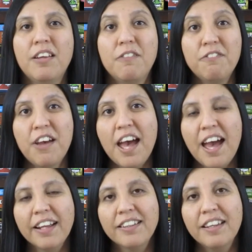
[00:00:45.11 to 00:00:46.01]
In
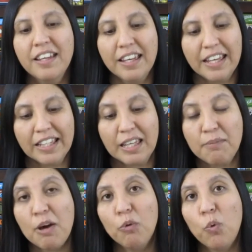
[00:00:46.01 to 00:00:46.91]
fact, it
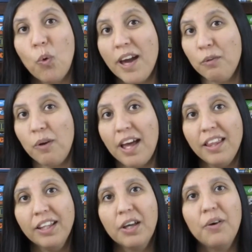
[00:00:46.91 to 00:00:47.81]
came out quite a
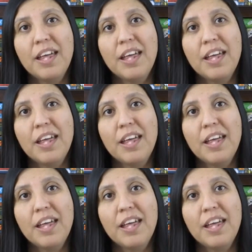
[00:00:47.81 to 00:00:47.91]
while ago,